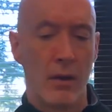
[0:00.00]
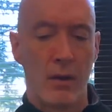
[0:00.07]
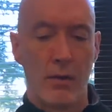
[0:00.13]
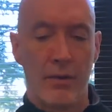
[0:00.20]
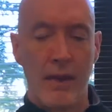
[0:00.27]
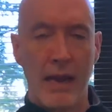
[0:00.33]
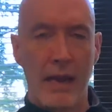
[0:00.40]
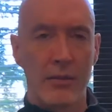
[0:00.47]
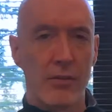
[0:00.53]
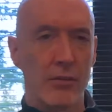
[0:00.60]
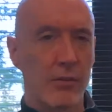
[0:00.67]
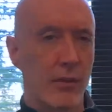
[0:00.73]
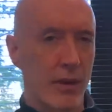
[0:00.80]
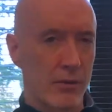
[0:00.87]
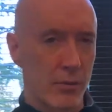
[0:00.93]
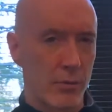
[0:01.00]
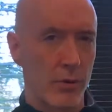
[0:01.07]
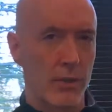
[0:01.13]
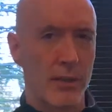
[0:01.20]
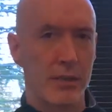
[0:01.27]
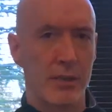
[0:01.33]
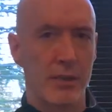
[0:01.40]
The actor-director
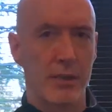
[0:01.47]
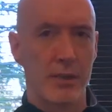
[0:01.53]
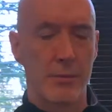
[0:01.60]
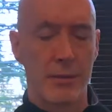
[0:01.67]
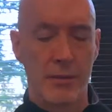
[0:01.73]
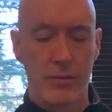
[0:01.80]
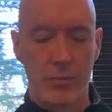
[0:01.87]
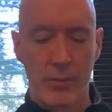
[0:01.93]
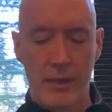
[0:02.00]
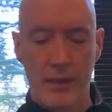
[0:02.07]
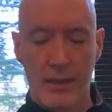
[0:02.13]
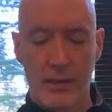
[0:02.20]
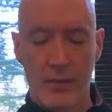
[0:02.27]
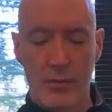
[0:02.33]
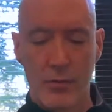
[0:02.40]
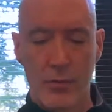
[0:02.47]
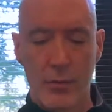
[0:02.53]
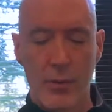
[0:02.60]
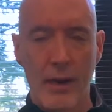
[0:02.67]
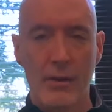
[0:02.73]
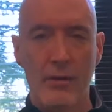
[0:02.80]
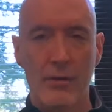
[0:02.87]
relationship is really that the
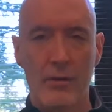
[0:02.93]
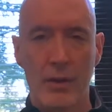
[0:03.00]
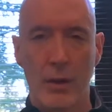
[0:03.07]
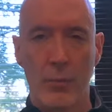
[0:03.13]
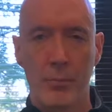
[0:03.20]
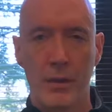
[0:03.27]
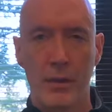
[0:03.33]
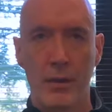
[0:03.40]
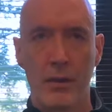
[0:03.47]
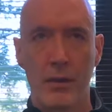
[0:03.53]
director is helping